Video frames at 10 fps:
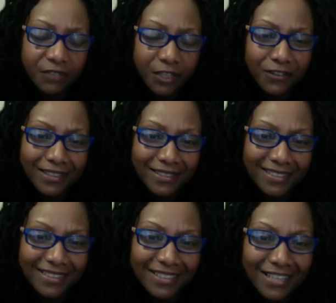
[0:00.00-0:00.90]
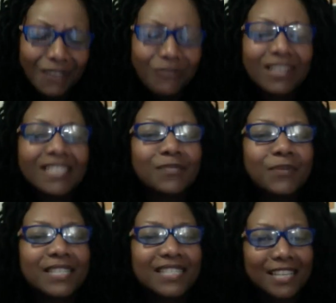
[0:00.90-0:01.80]
Very good. Well, it's
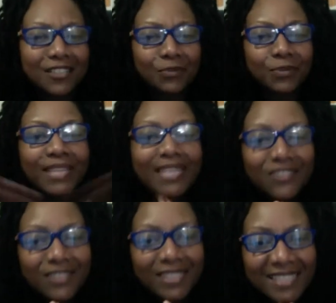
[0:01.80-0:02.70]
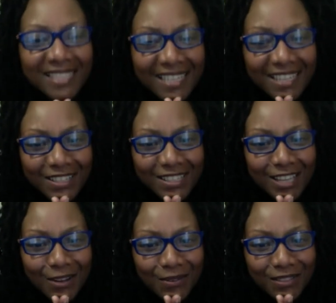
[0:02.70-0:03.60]
been such a pleasure to sit here and
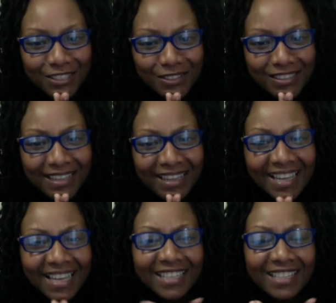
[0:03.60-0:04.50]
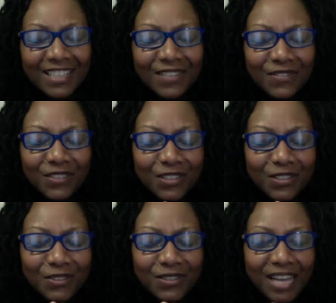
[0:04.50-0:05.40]
talk with you today. I love
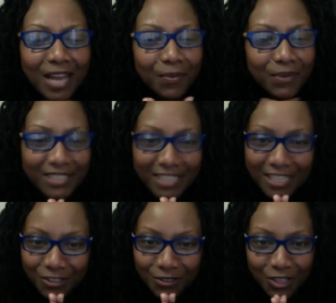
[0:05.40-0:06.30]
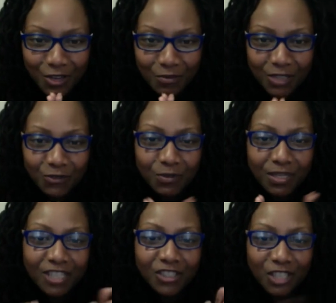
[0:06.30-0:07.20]
you and I appreciate you so much for being
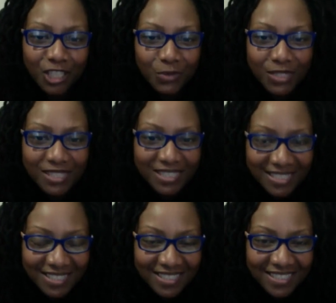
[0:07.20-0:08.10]
a genuine sister,